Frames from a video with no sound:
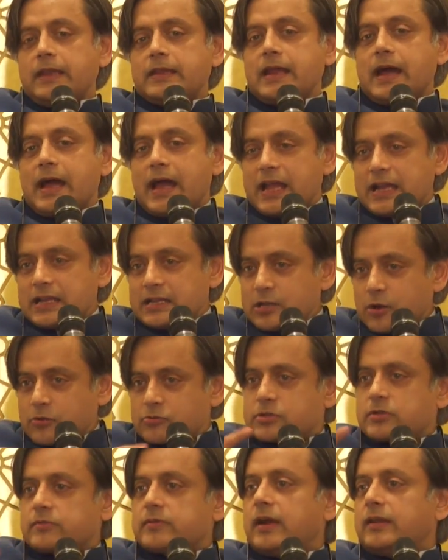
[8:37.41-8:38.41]
Now, I
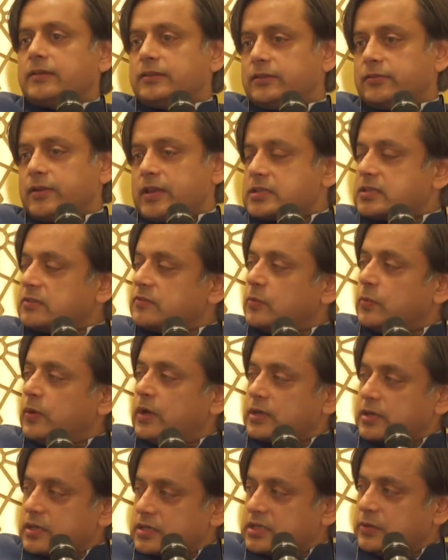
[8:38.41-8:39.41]
looked around the rest of the
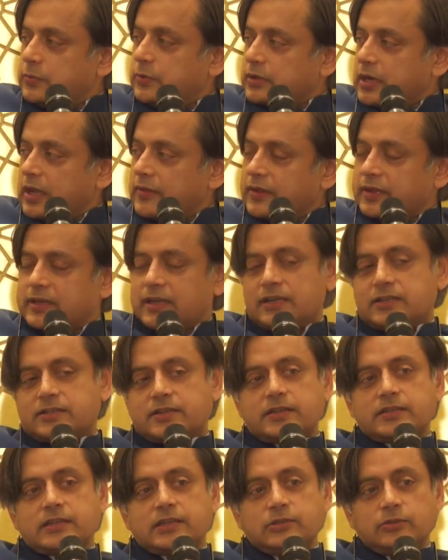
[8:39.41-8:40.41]
world to see what other
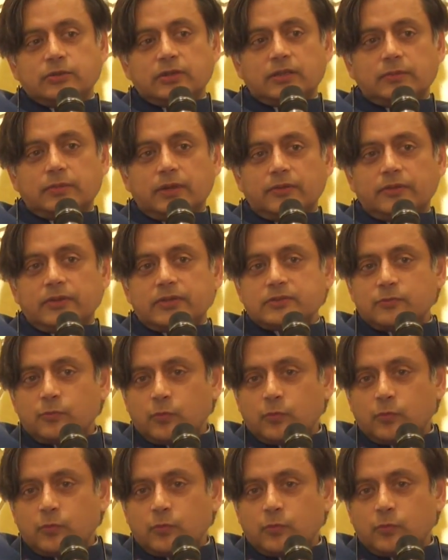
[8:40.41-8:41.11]
countries are doing about this.